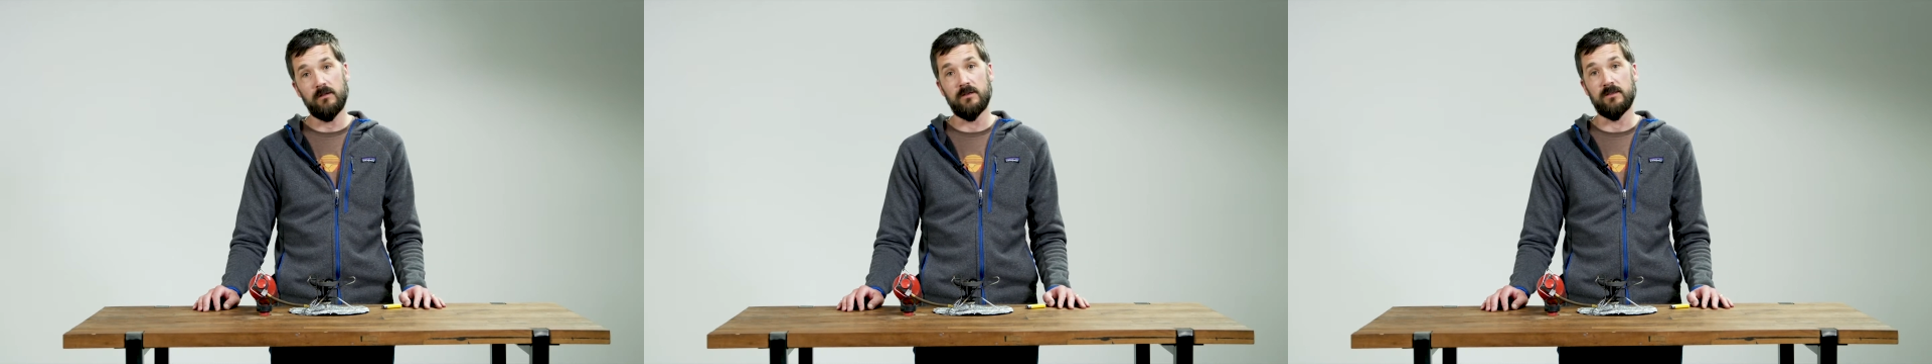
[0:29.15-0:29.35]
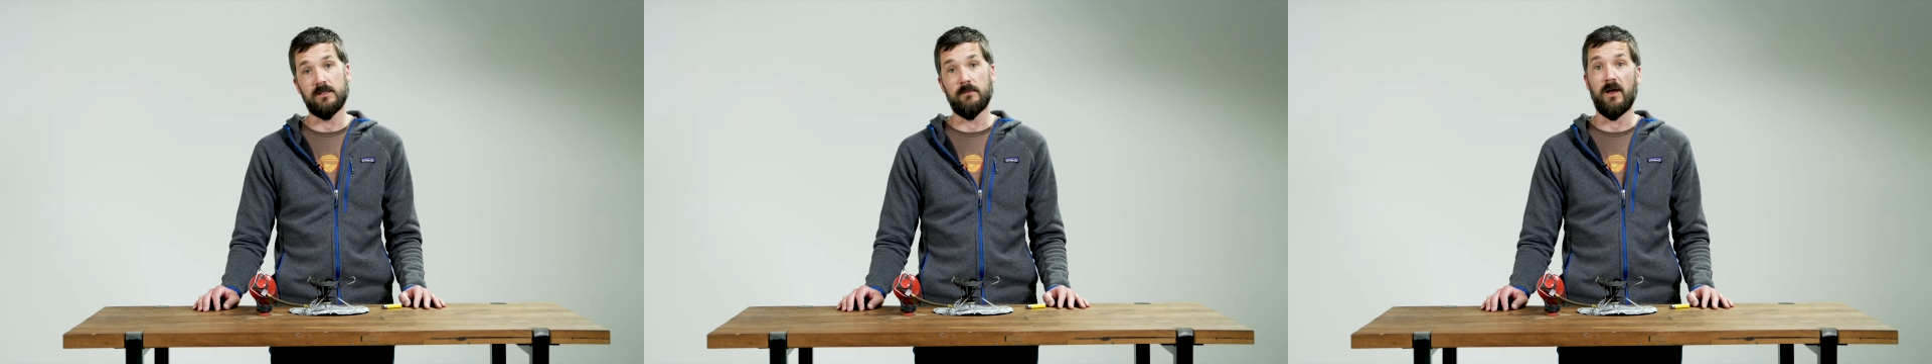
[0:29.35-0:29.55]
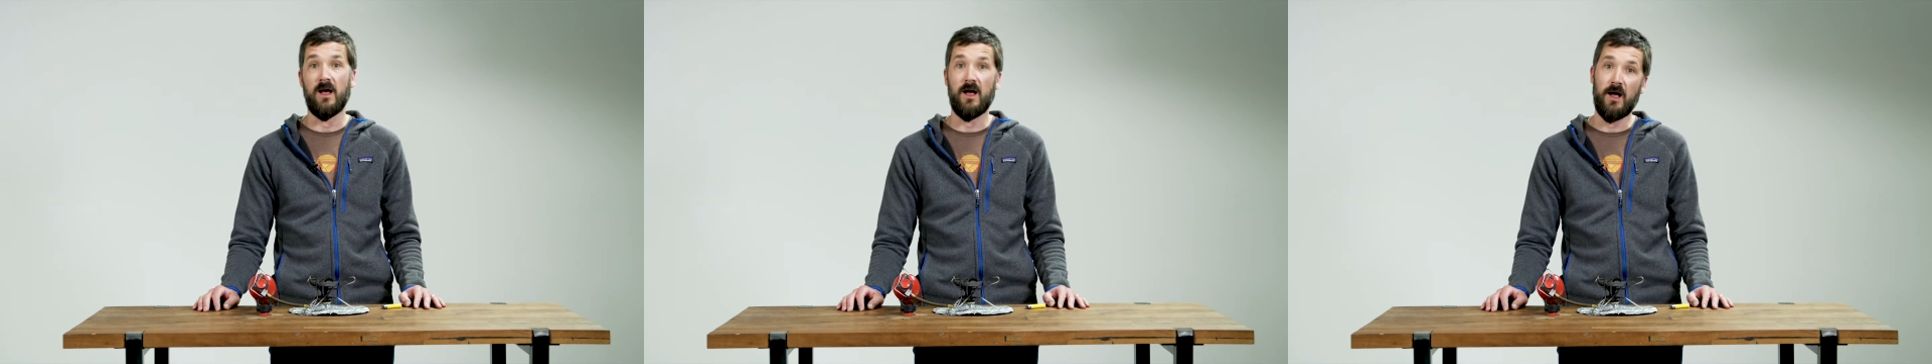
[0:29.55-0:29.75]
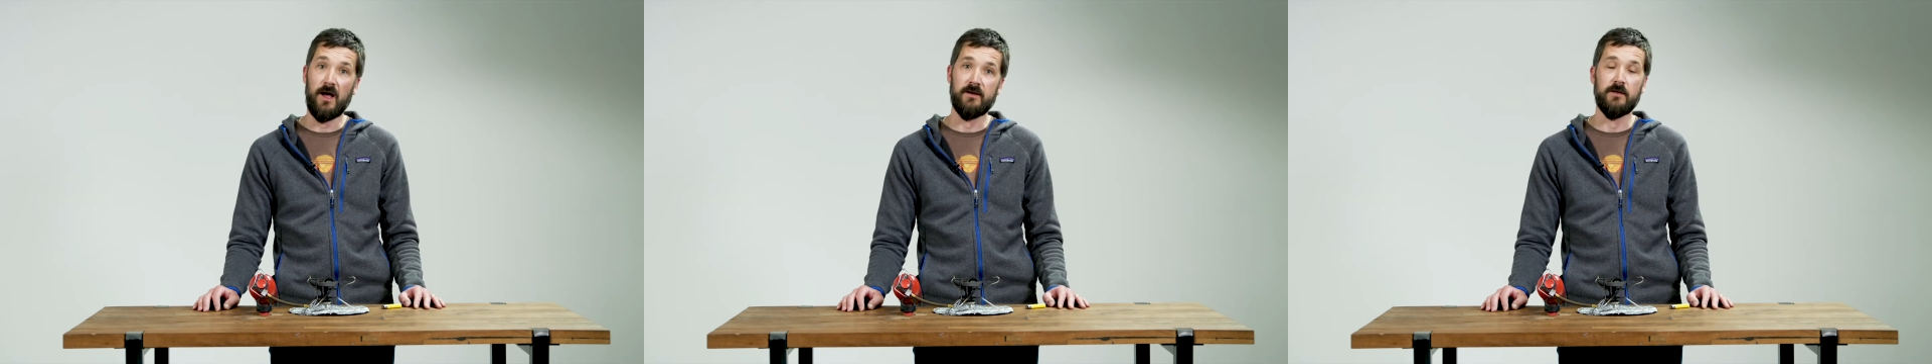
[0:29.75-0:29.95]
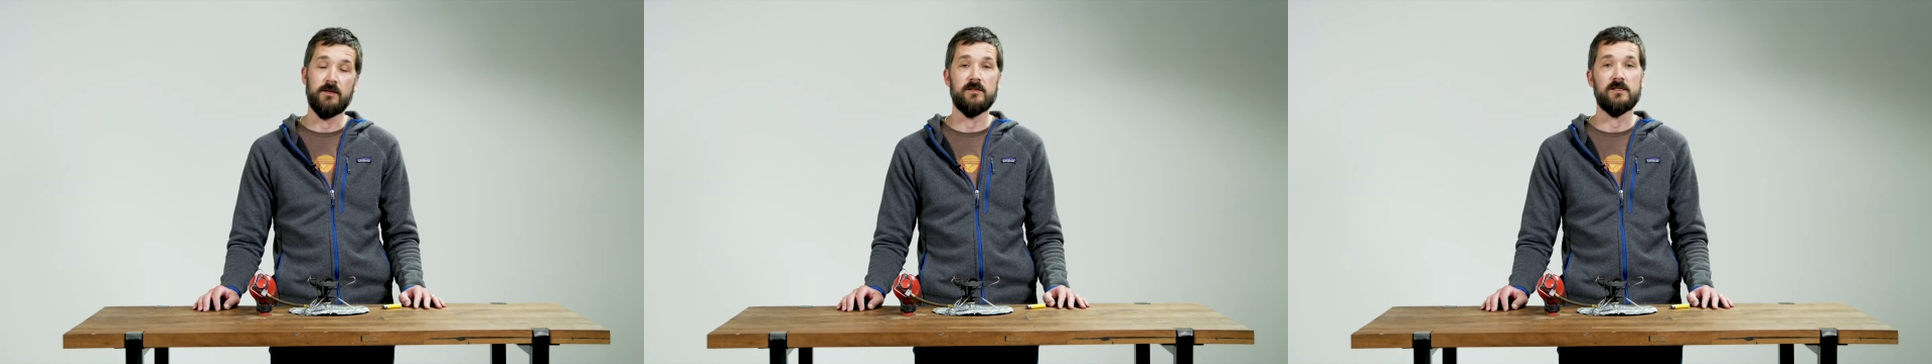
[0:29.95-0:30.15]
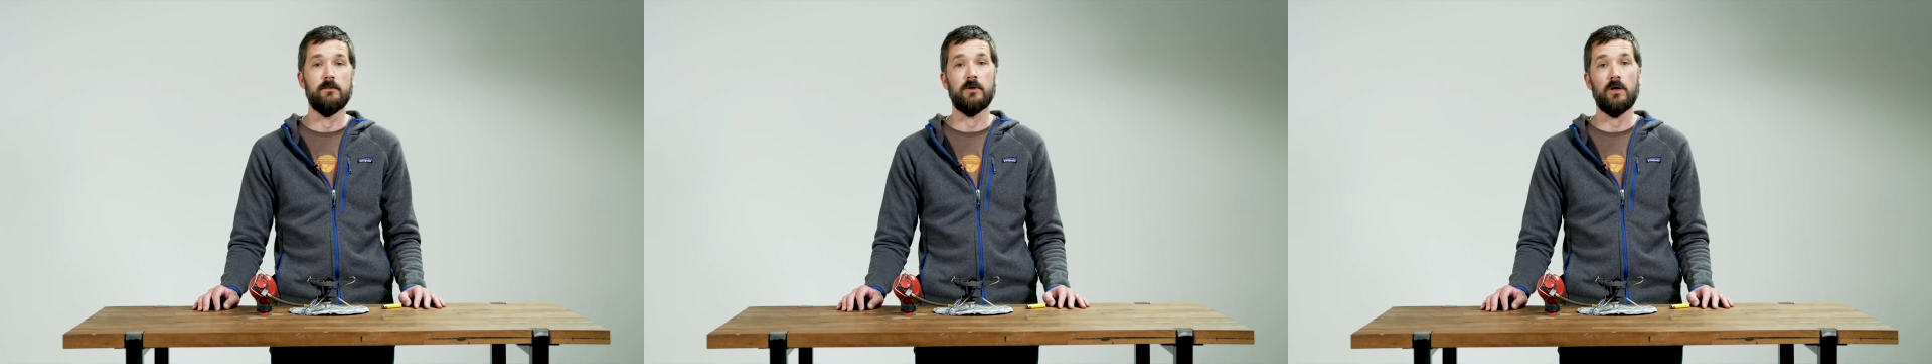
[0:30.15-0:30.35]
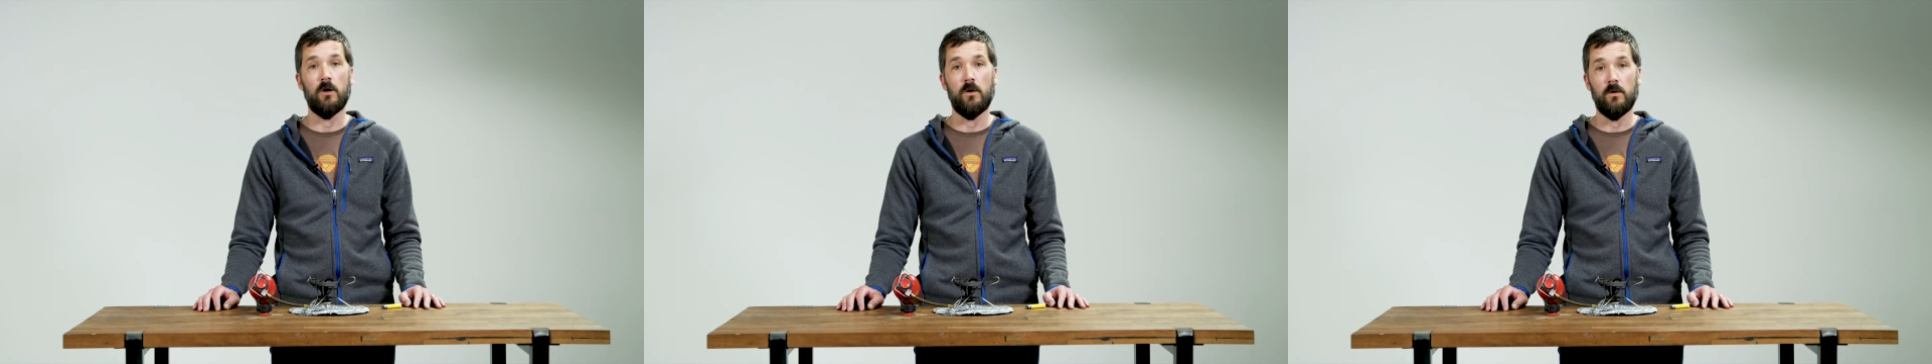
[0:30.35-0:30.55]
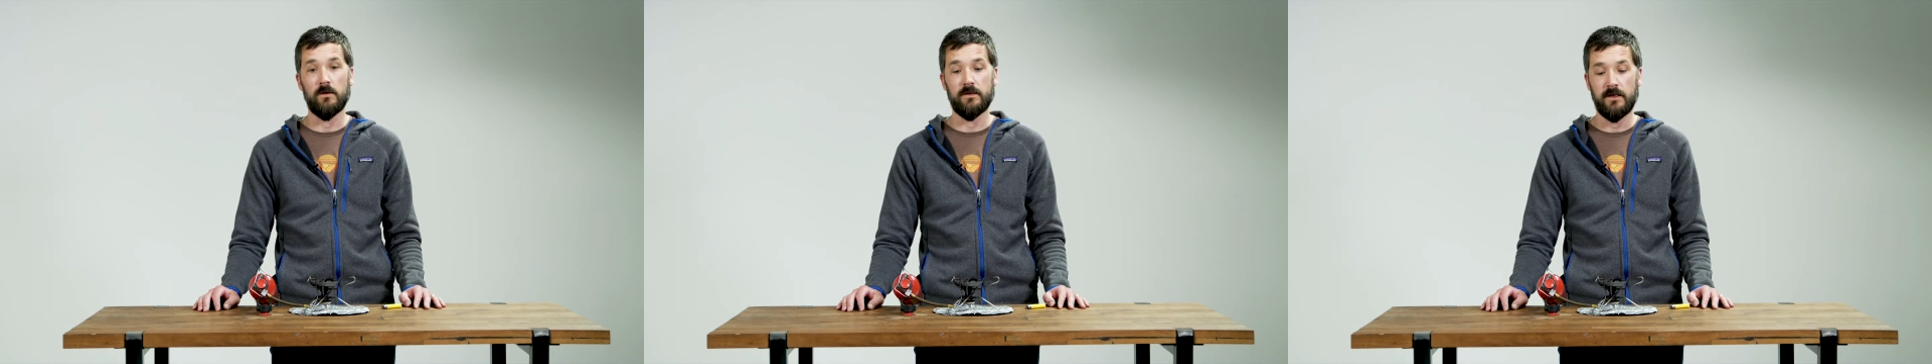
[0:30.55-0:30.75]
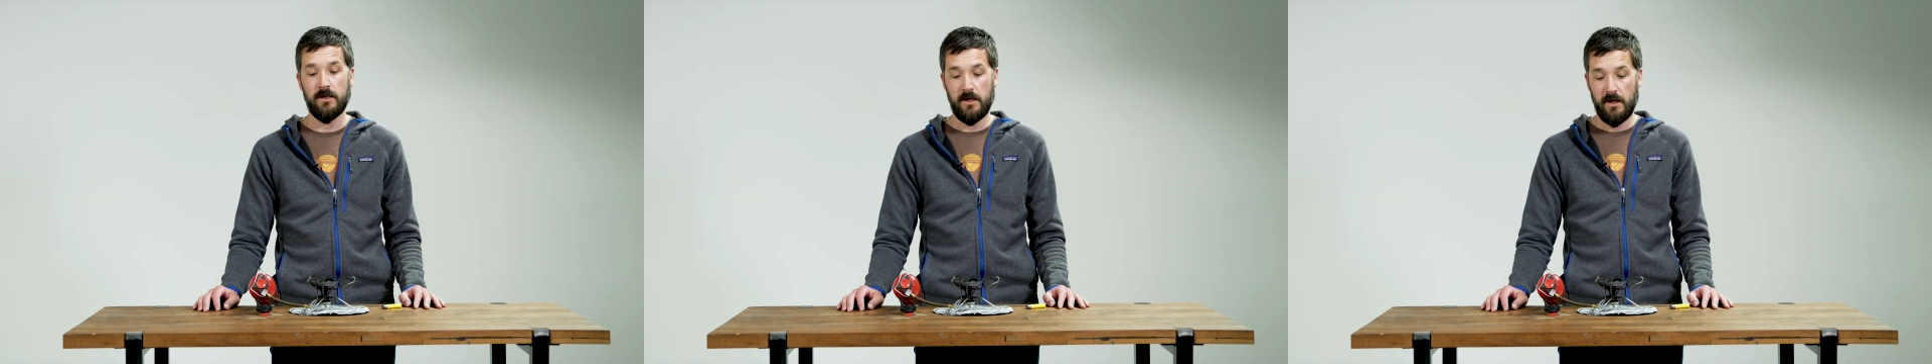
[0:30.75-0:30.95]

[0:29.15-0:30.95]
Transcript: you can use them hot, you can use them cold.